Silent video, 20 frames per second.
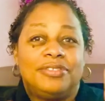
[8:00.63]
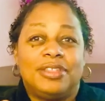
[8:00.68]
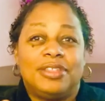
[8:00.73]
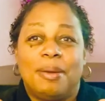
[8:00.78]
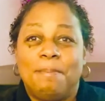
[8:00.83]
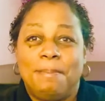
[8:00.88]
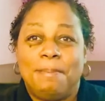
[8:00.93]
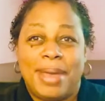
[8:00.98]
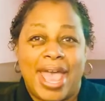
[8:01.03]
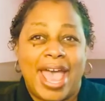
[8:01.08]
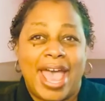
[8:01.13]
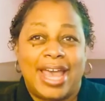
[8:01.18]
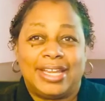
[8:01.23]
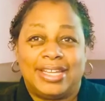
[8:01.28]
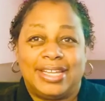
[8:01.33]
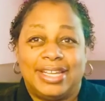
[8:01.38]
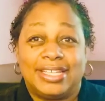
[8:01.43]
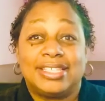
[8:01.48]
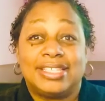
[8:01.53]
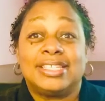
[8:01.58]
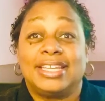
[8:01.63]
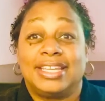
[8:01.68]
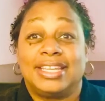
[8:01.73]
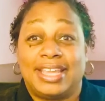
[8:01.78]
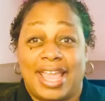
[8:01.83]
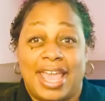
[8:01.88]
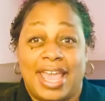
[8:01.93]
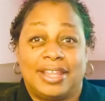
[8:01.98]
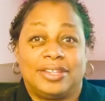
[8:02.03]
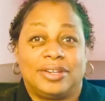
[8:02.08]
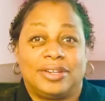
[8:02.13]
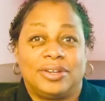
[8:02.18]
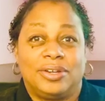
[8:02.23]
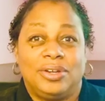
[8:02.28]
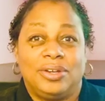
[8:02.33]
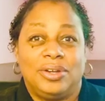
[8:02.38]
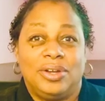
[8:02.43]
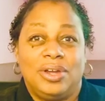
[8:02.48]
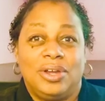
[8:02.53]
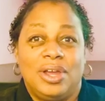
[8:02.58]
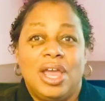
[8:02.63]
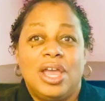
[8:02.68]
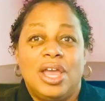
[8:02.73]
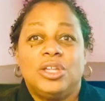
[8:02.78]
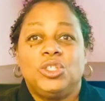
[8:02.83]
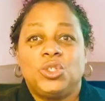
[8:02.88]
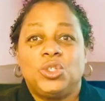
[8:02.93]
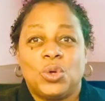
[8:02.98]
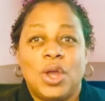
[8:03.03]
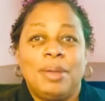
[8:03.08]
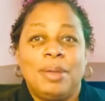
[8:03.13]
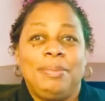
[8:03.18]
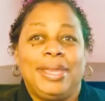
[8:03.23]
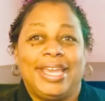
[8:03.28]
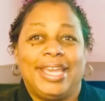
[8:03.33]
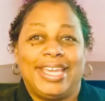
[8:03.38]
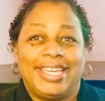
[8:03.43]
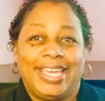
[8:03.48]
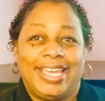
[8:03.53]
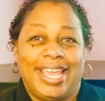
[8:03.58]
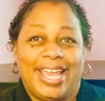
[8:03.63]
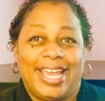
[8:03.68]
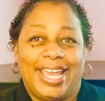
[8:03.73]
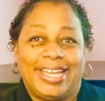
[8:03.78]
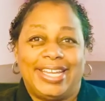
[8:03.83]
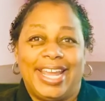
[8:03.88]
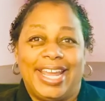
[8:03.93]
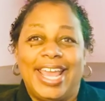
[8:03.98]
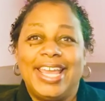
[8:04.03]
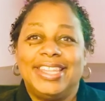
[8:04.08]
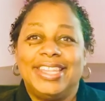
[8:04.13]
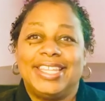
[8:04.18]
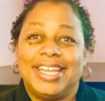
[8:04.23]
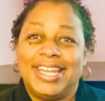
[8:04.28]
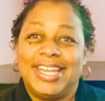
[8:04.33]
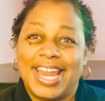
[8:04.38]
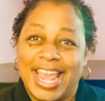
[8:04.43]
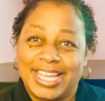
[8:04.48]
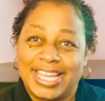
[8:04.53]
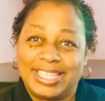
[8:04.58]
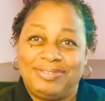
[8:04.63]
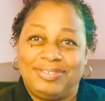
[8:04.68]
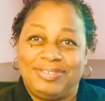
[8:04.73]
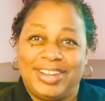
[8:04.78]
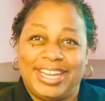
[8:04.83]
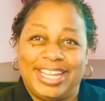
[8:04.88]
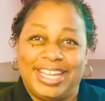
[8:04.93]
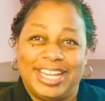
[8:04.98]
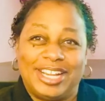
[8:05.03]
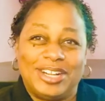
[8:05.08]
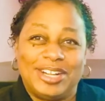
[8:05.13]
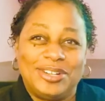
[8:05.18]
the madness together. Join me again in the next video.